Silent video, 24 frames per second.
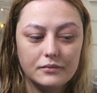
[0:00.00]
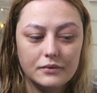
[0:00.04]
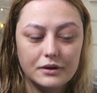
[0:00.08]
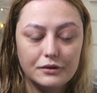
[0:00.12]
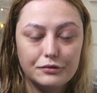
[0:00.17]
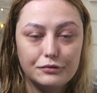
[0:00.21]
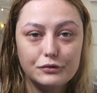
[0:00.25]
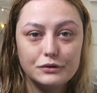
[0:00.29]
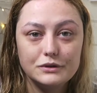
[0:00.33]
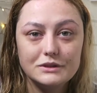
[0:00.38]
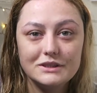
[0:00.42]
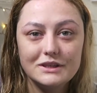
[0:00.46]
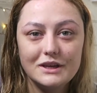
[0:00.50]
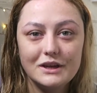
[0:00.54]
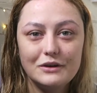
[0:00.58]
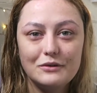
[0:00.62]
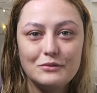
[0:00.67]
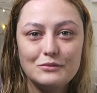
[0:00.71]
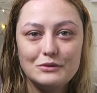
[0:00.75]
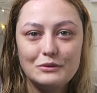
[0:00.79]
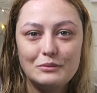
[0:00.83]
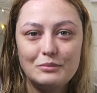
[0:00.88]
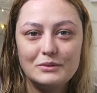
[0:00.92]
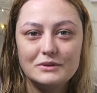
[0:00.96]
the first thing that
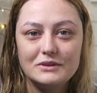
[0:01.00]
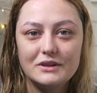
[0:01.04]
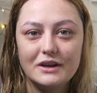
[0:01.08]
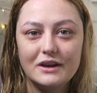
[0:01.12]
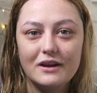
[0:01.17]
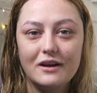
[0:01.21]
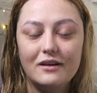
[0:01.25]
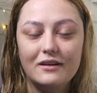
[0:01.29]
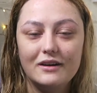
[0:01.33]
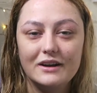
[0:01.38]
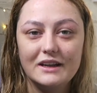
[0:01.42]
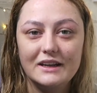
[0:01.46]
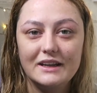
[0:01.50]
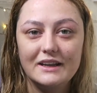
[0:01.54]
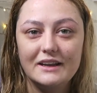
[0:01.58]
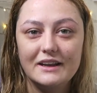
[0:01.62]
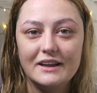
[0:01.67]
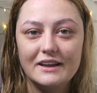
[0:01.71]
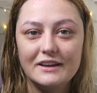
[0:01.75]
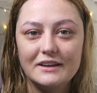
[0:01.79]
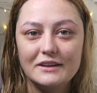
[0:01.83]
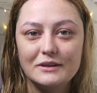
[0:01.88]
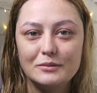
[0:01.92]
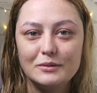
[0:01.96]
comes up is like highly
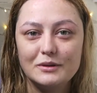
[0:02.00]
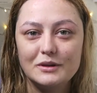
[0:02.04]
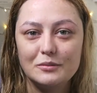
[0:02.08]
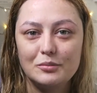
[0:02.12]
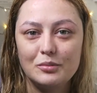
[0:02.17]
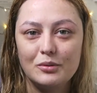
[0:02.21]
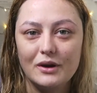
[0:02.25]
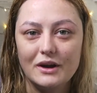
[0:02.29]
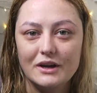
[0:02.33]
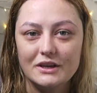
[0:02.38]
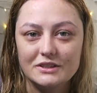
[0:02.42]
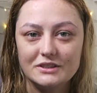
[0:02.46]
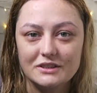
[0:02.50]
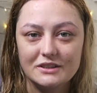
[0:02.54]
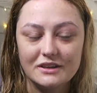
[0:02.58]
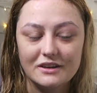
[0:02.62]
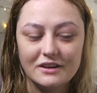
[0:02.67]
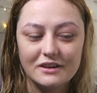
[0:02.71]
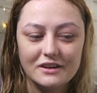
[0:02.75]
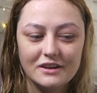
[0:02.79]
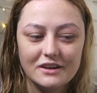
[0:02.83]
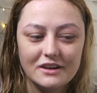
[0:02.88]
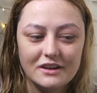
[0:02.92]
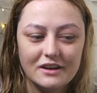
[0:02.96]
linked with depression.
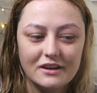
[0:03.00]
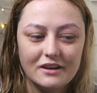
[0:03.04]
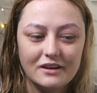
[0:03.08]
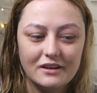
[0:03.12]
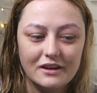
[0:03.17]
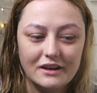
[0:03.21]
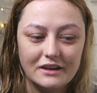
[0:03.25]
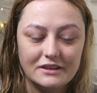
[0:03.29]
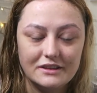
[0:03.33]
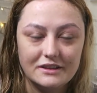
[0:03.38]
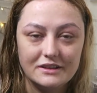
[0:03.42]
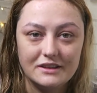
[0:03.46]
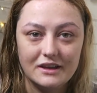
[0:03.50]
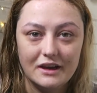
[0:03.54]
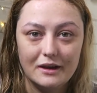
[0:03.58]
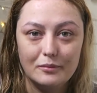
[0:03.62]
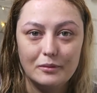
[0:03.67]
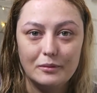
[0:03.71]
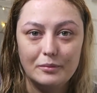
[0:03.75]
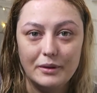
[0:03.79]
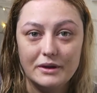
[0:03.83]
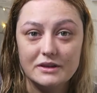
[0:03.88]
Like the tablet